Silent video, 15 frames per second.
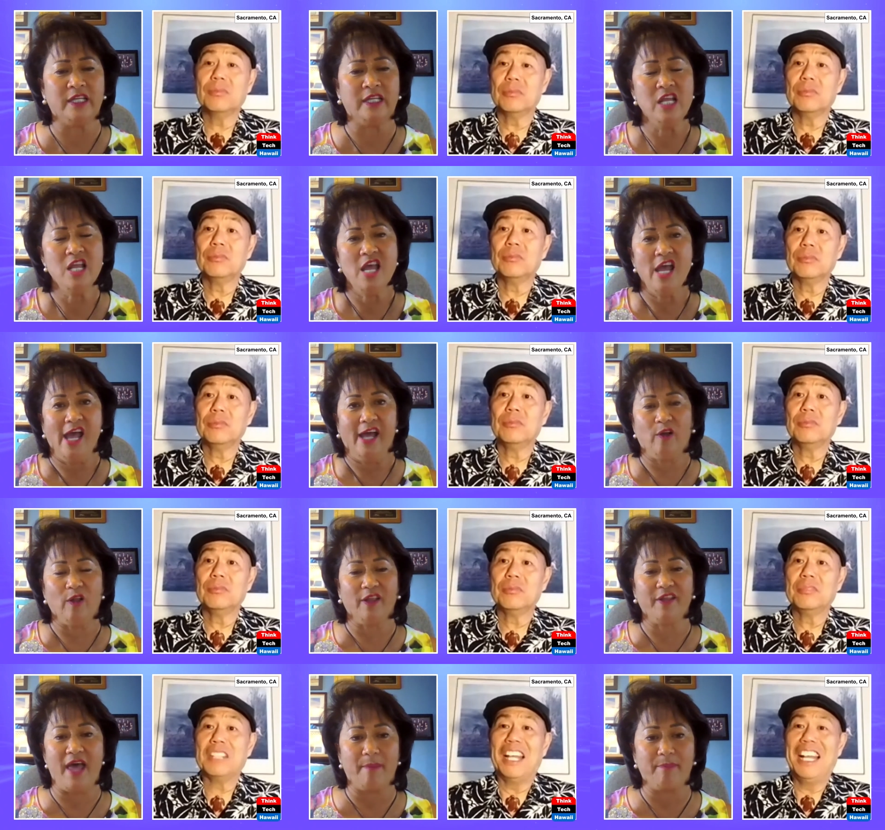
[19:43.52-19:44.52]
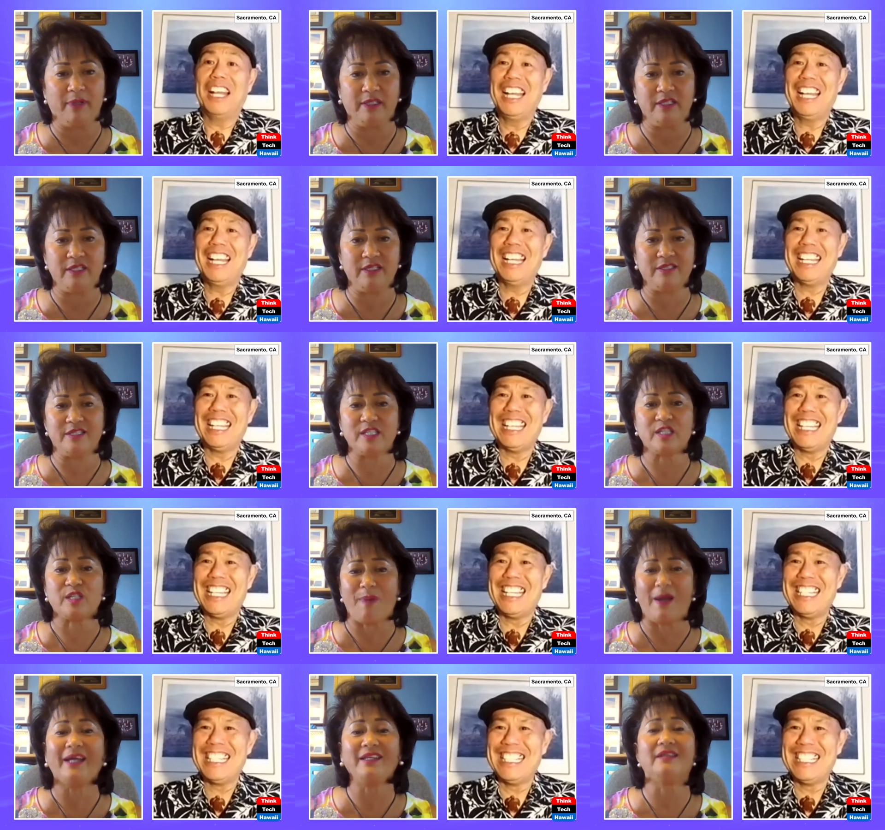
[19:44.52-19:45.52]
Speaker 1: and and all of that. But in
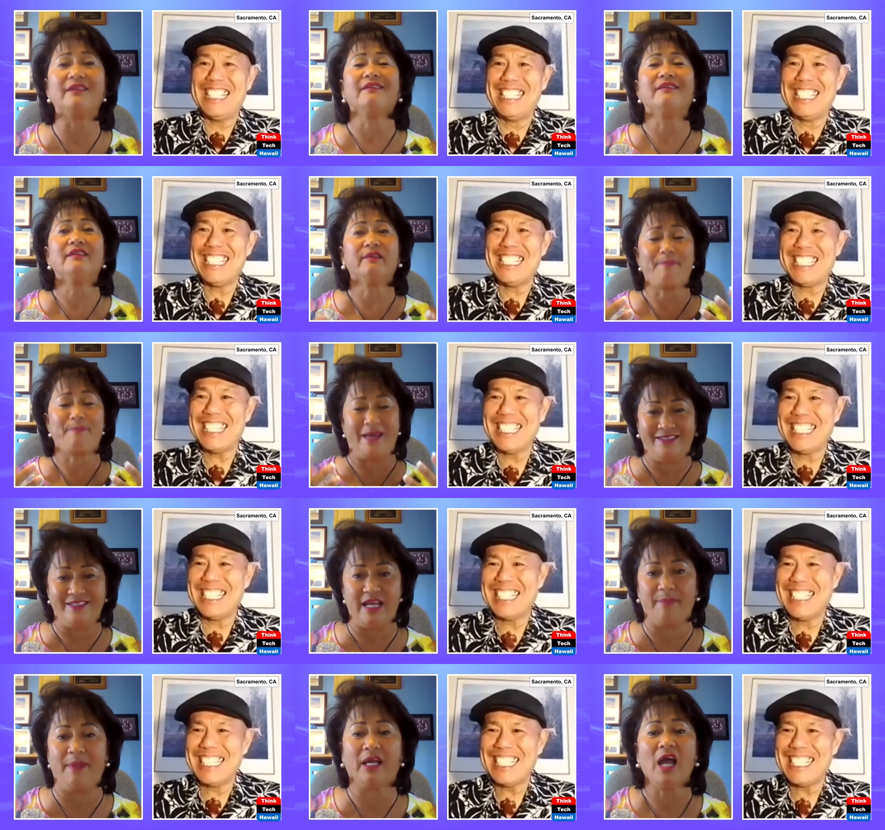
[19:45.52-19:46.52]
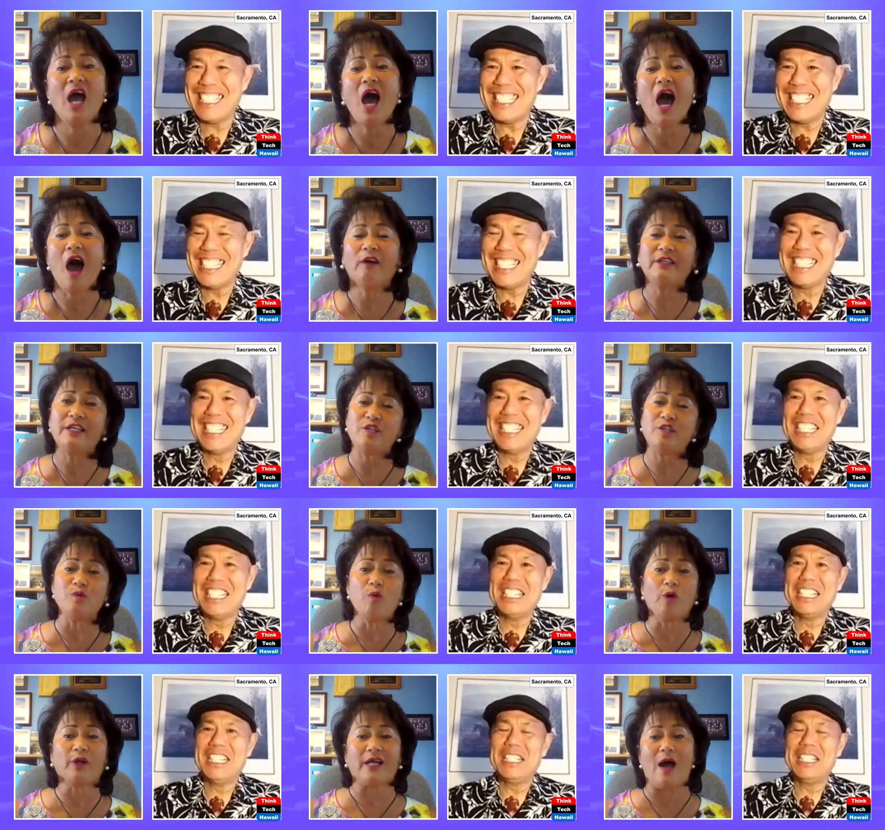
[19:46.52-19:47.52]
despite the pandemic, how did
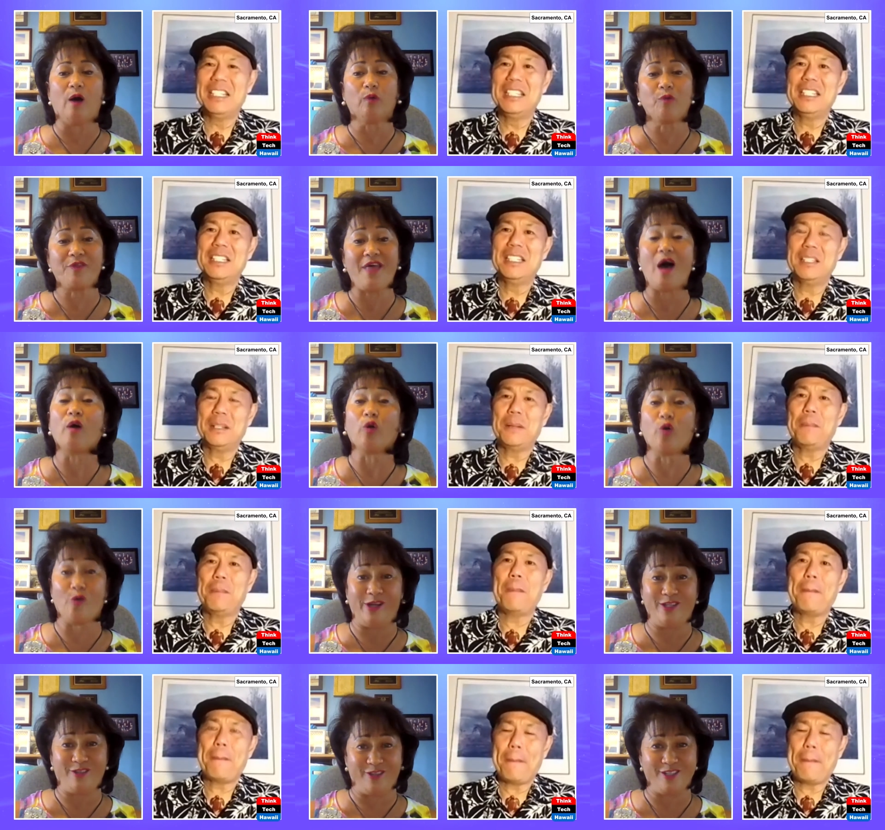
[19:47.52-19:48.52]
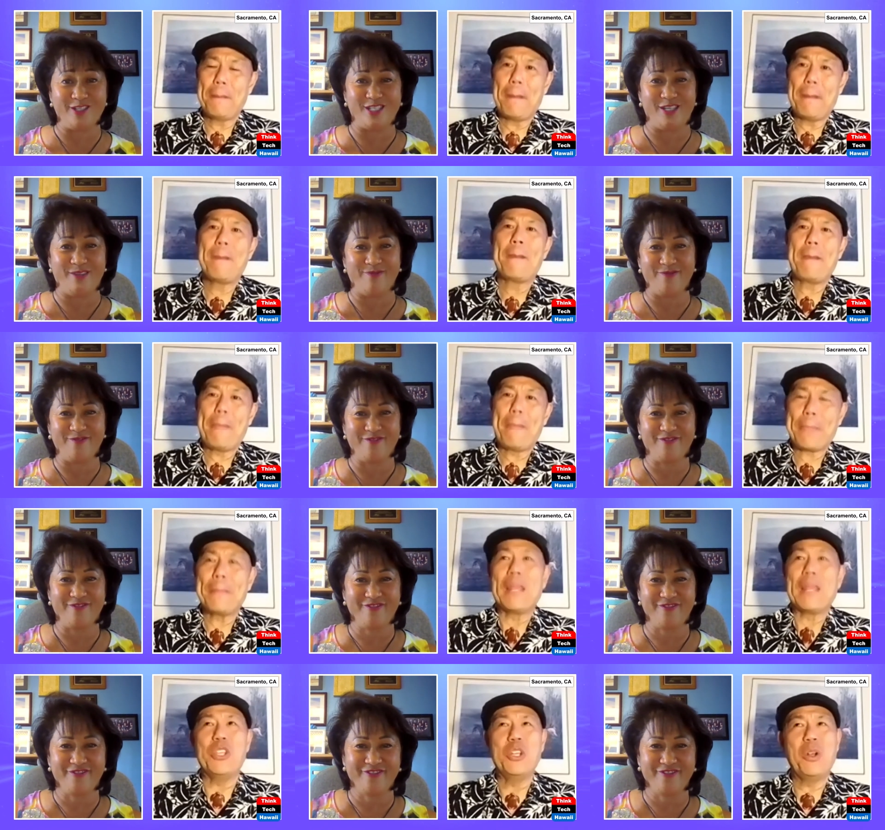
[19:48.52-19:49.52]
you work out without going to the gym?
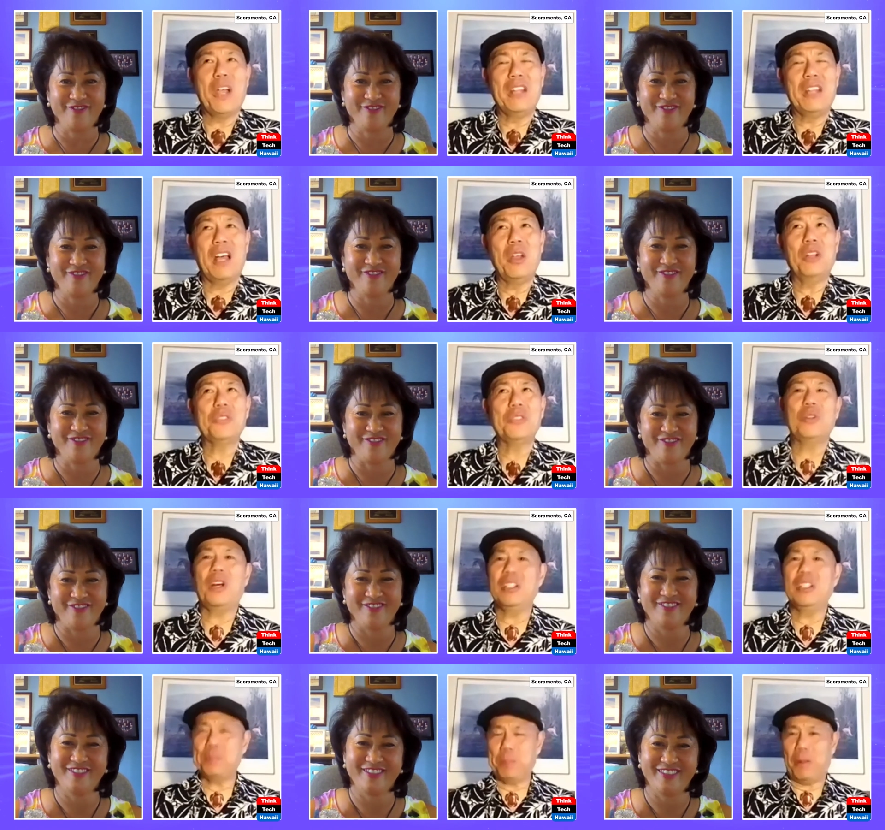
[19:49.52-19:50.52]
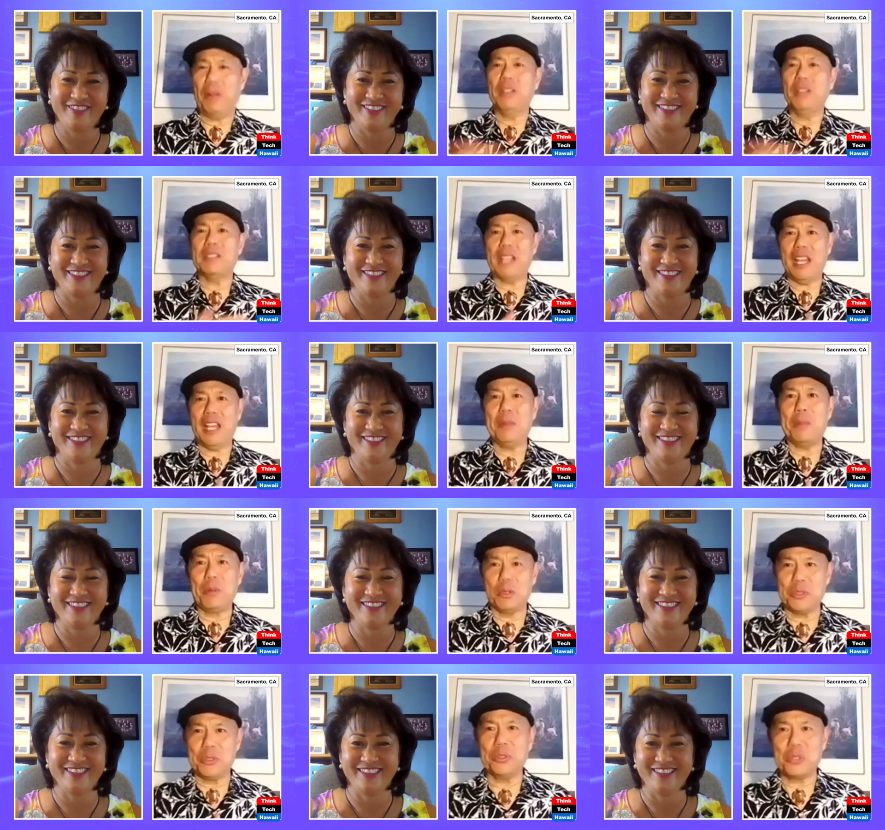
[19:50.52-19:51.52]
Speaker 2: You know, and I also on a, on the side, I'm a
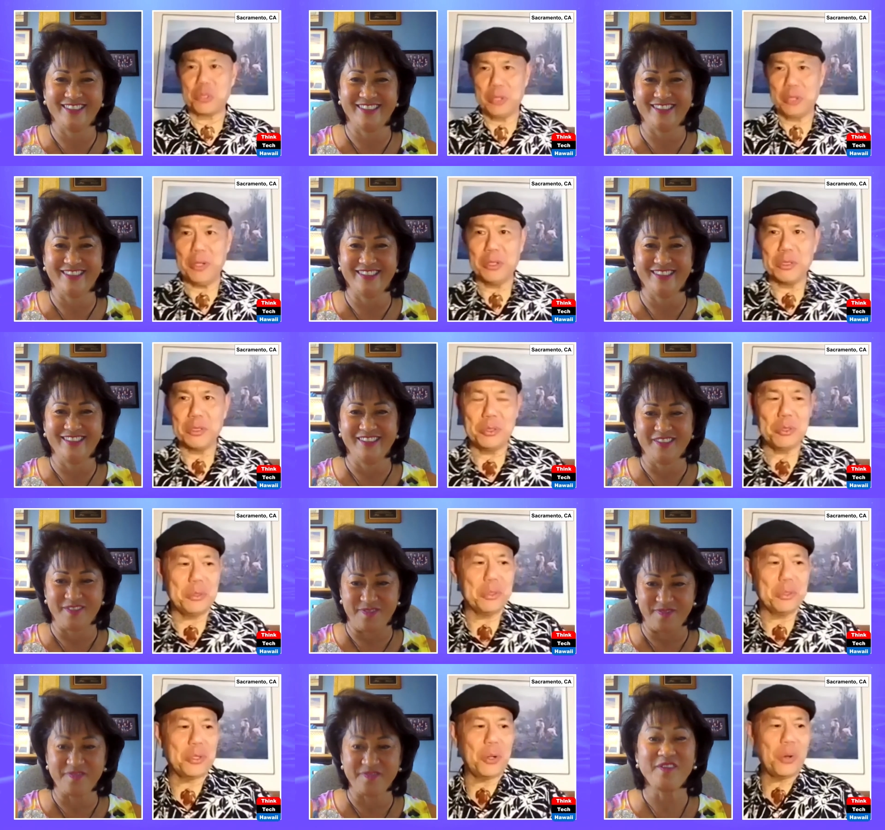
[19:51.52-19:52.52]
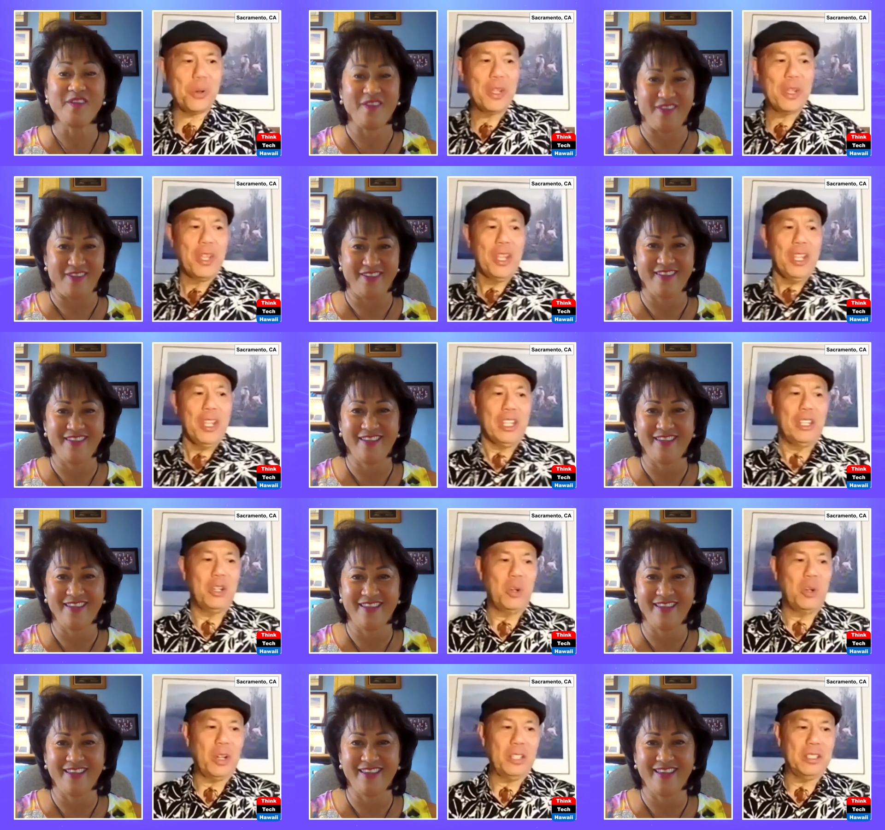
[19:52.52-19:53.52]
personal trainer too. So, you
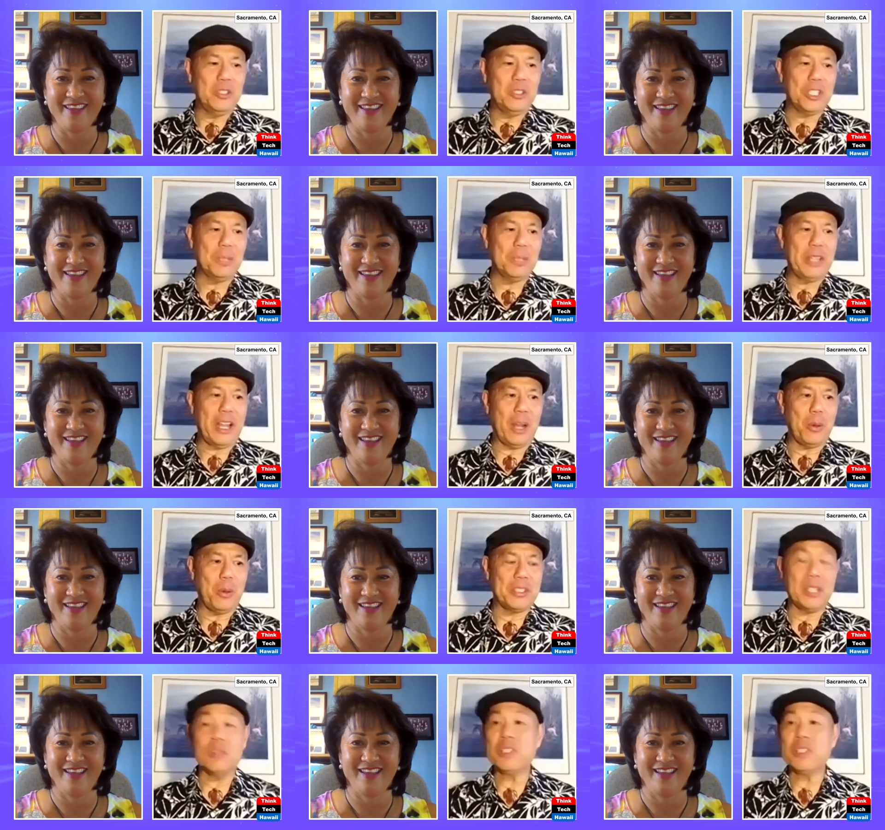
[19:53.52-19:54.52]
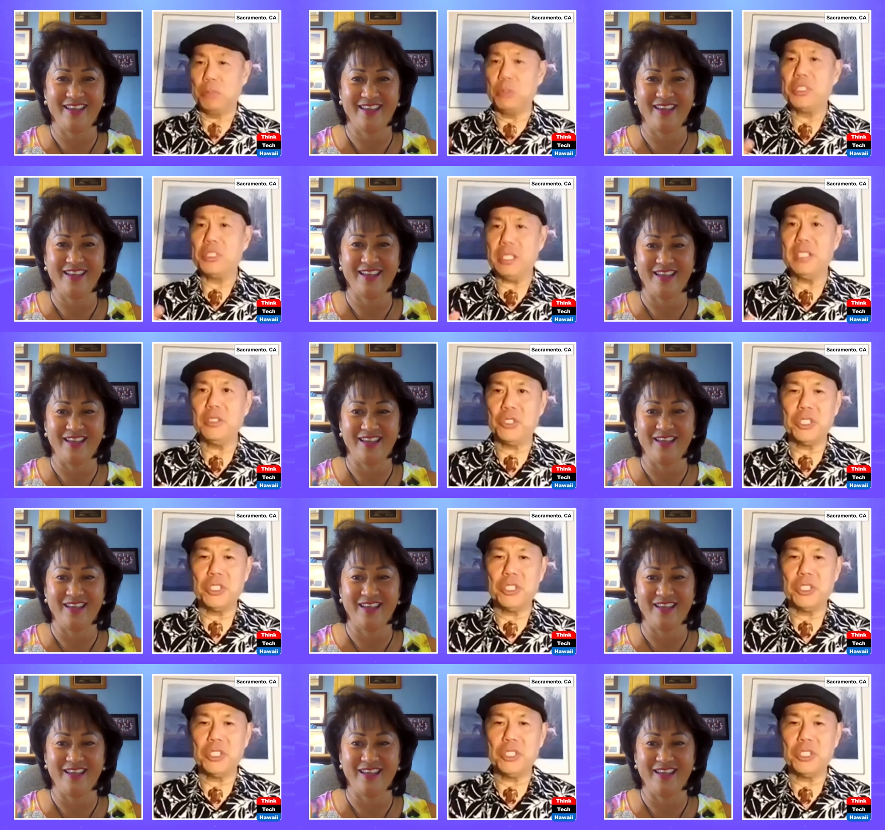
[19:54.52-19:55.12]
know, the gym that I was, it was a boutique